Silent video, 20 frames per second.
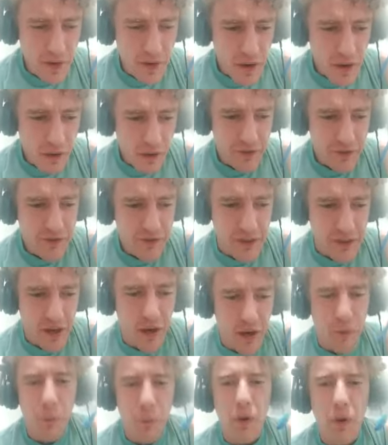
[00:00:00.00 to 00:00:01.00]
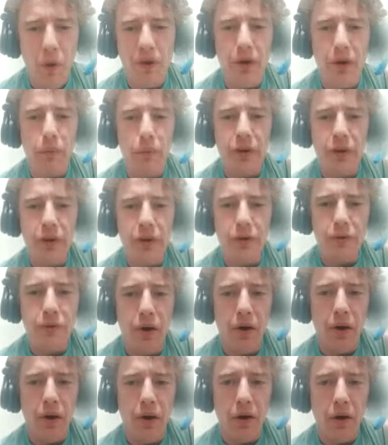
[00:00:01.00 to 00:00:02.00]
Let's see. What is
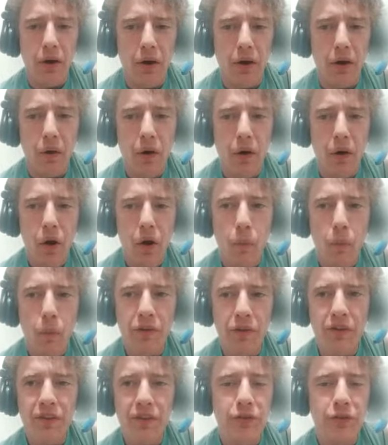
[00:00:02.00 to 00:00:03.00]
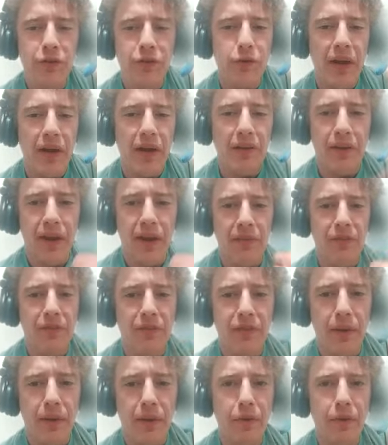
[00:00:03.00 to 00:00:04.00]
it that you've
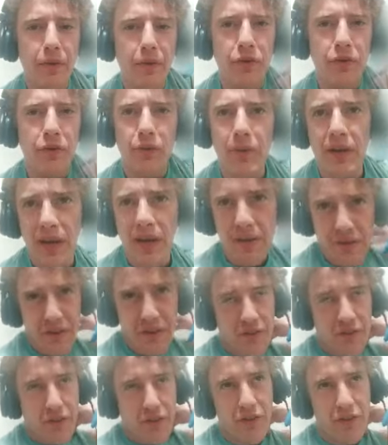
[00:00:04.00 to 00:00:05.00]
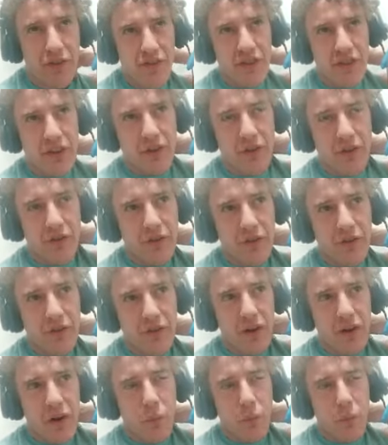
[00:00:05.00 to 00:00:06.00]
been at this for 16 years?
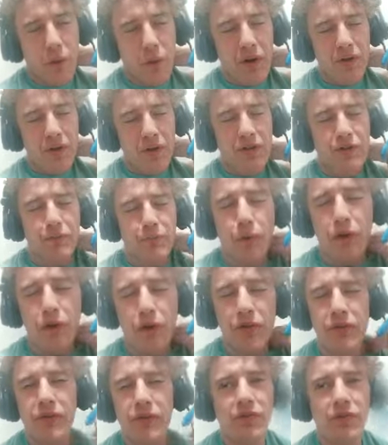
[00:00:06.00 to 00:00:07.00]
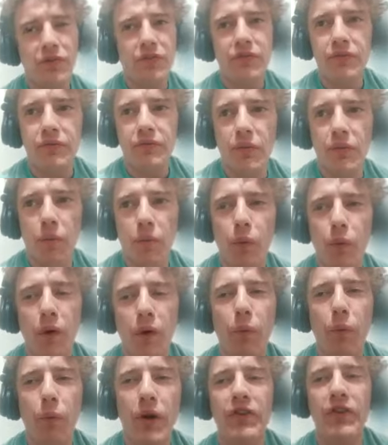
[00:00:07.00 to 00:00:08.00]
What is a sport?
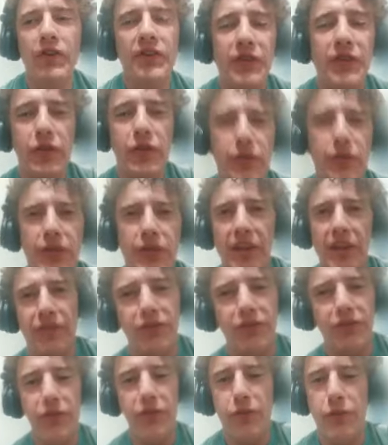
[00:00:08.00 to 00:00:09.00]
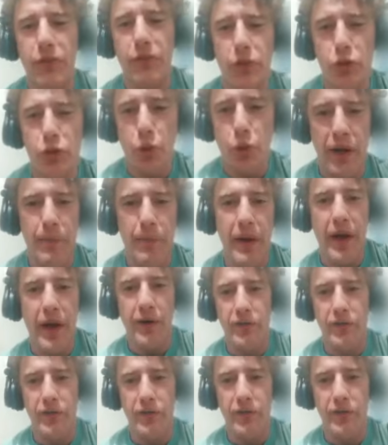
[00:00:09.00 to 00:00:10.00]
What is it that you enjoy
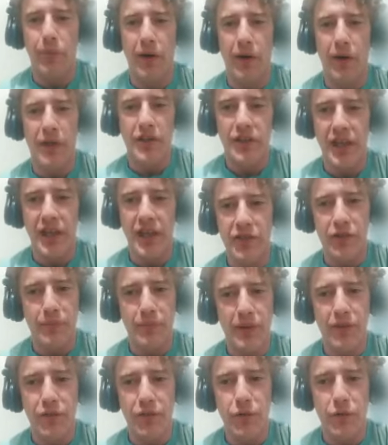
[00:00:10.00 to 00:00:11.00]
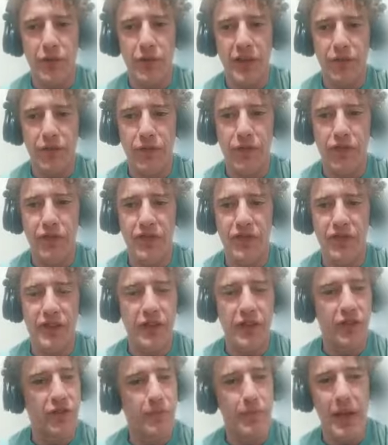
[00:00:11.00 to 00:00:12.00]
about so much that you've been doing this for 16
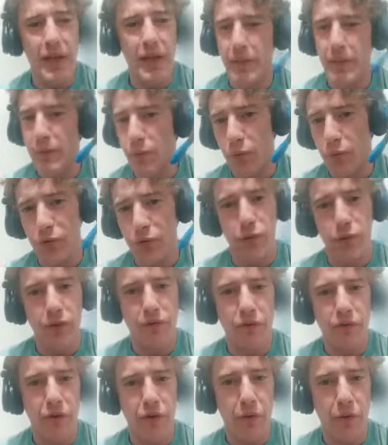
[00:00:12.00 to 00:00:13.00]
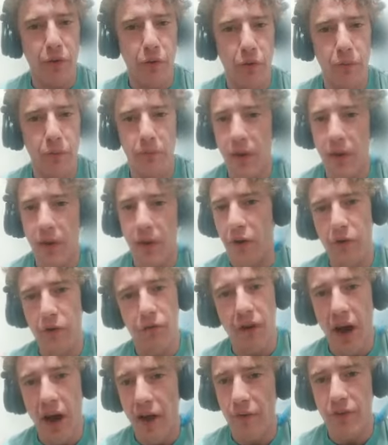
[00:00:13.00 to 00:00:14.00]
years, and maybe we'll do it for another, I don't know,
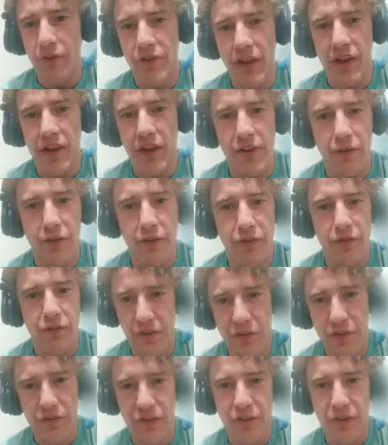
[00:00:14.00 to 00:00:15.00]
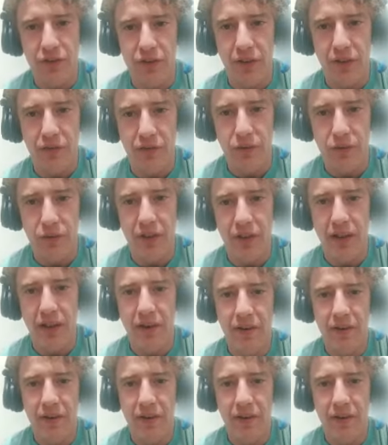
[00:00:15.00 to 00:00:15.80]
5 or 10 years if you see yourself doing that?